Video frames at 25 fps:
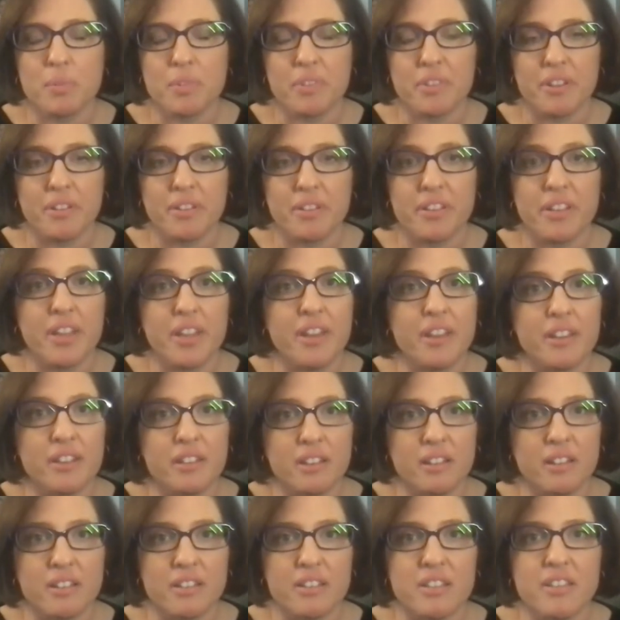with Air
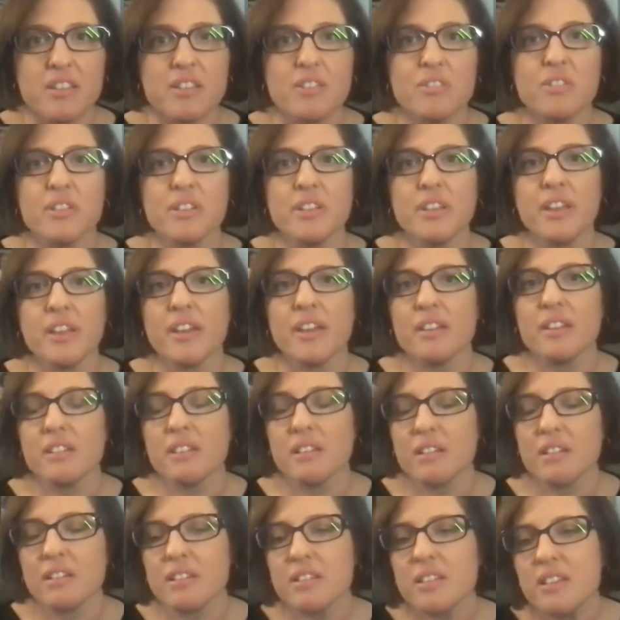Canada here in
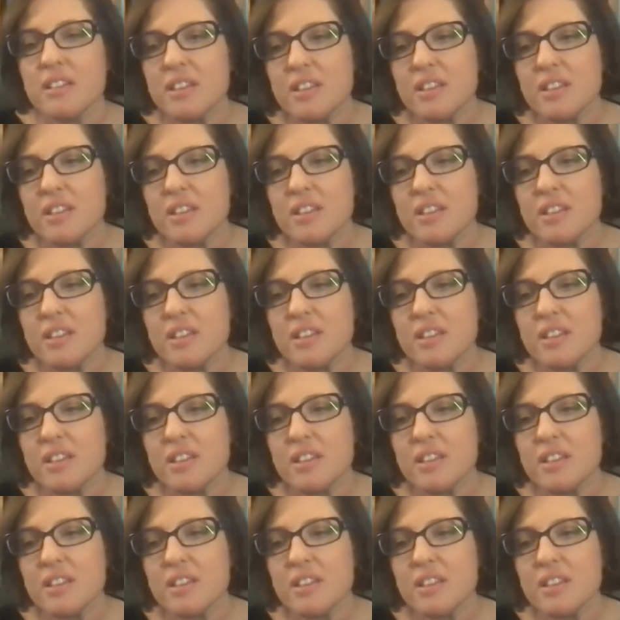Canada,